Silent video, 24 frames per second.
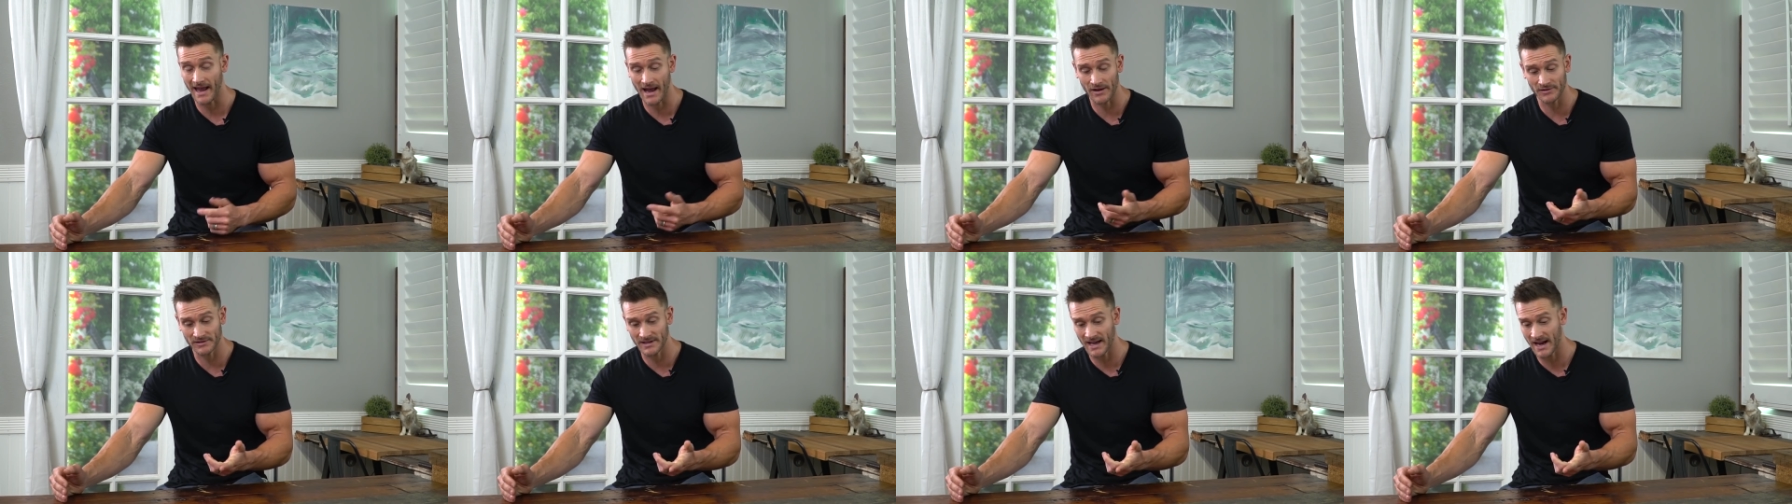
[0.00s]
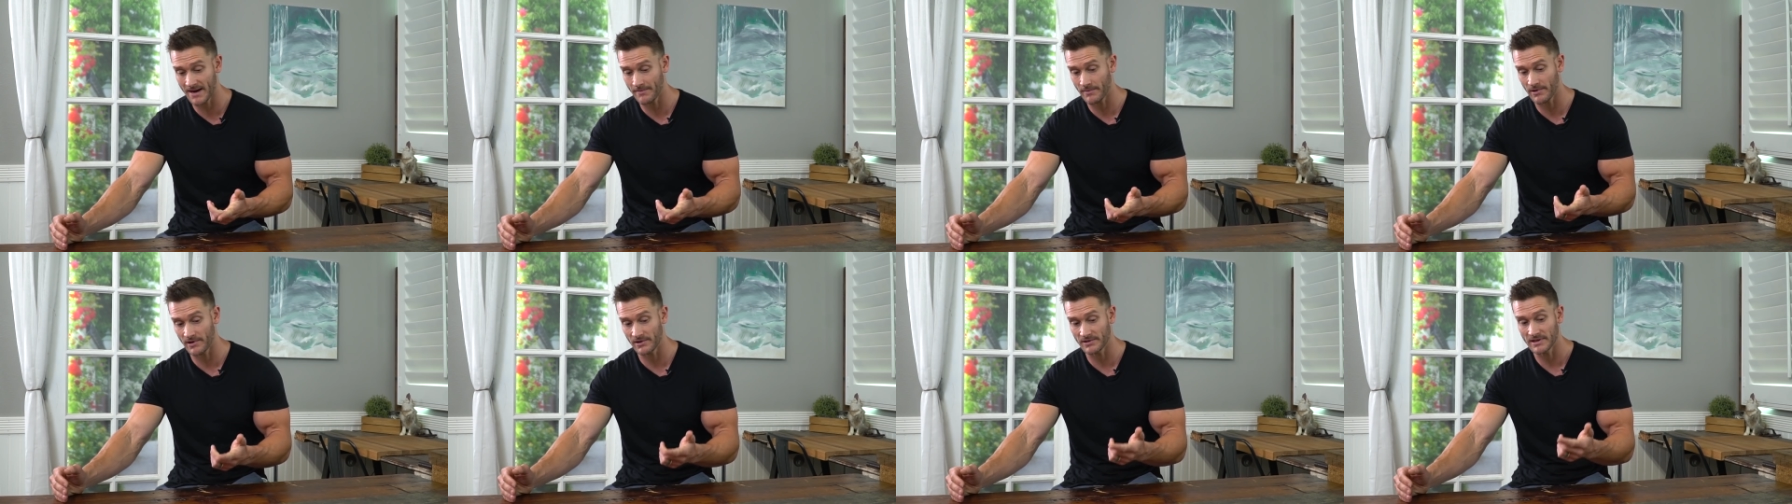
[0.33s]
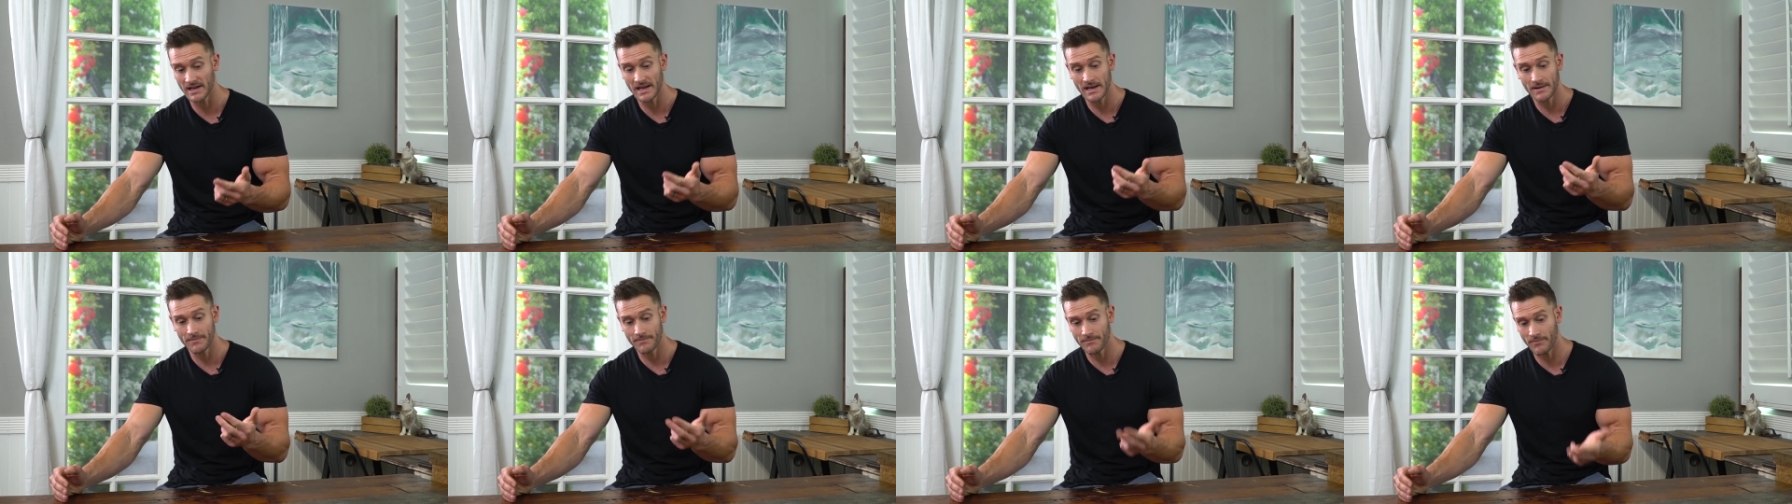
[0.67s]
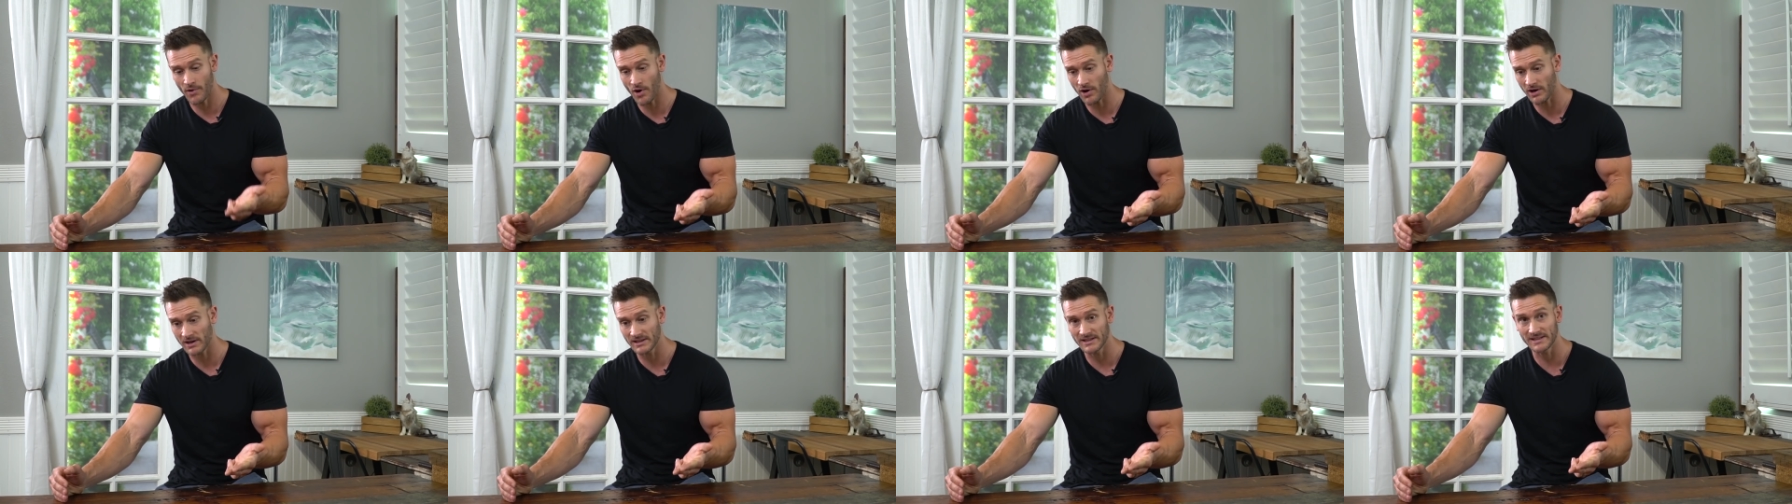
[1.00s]
Alzheimer's,
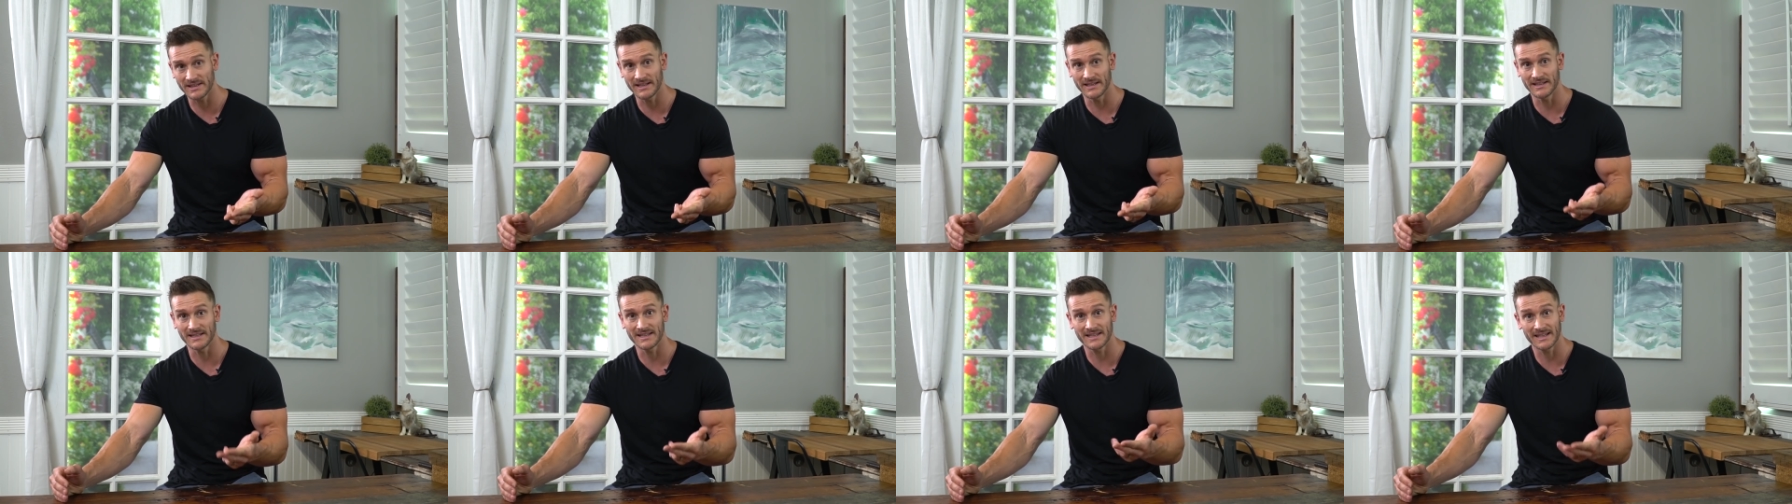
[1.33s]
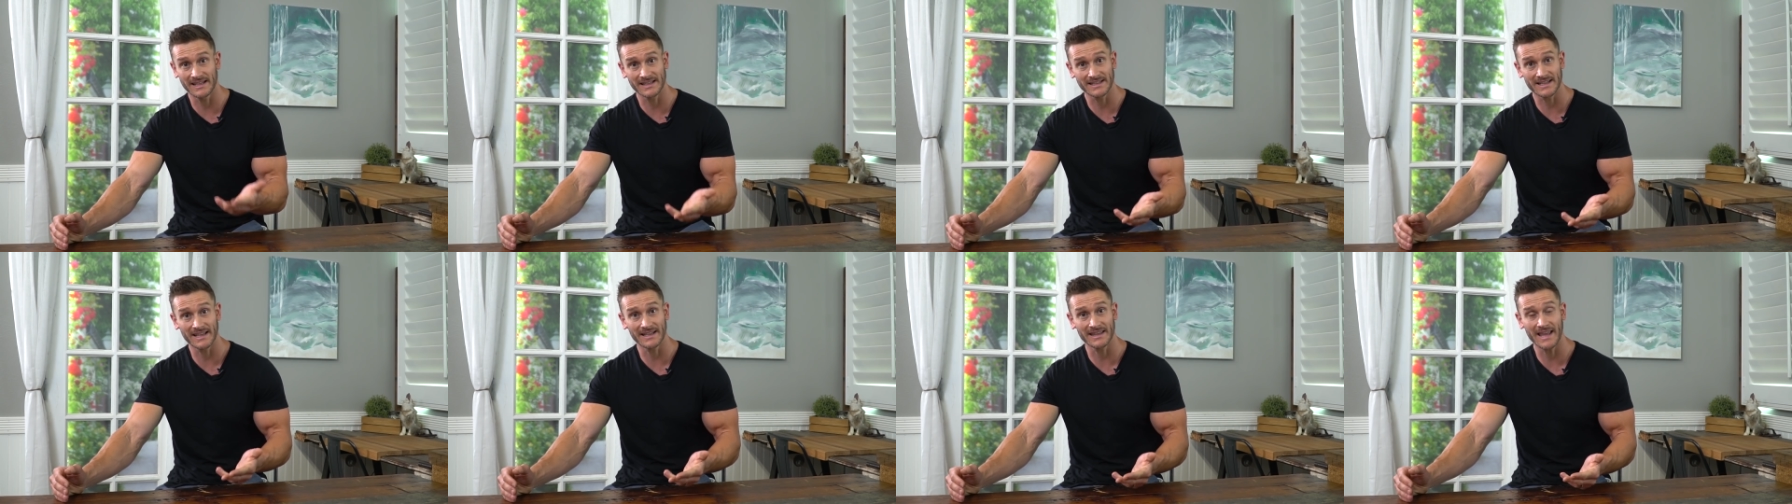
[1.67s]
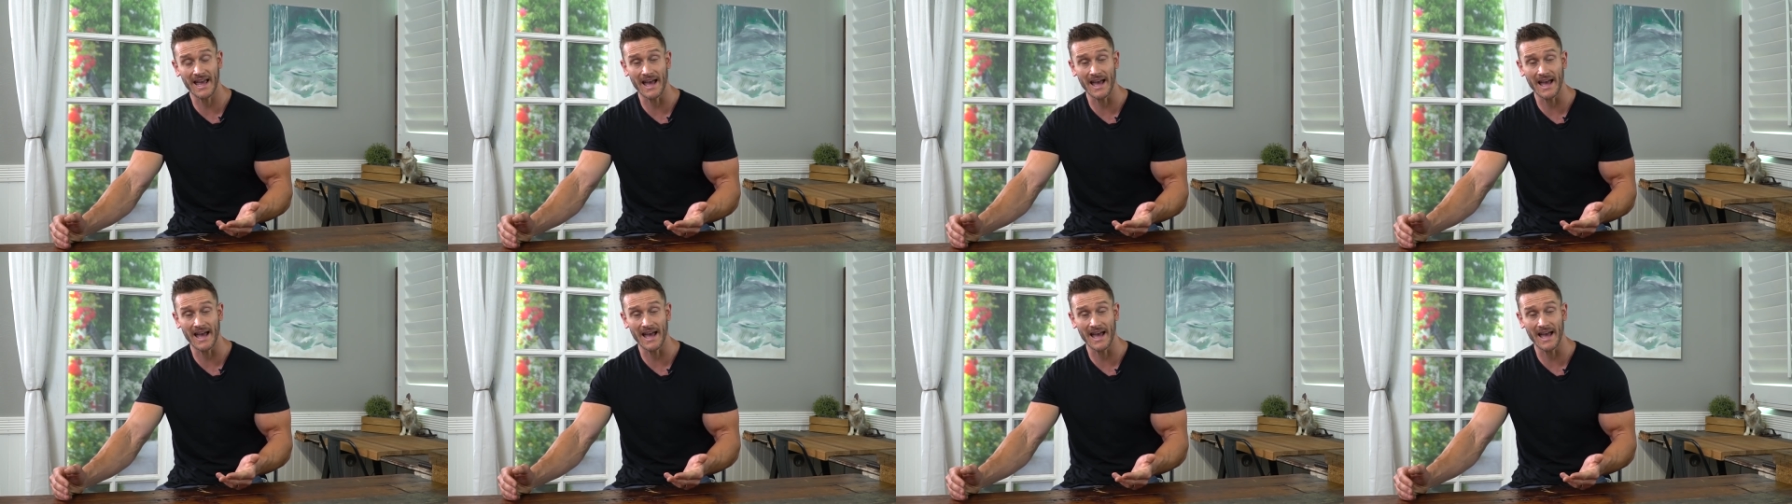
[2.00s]
Parkinson's, things like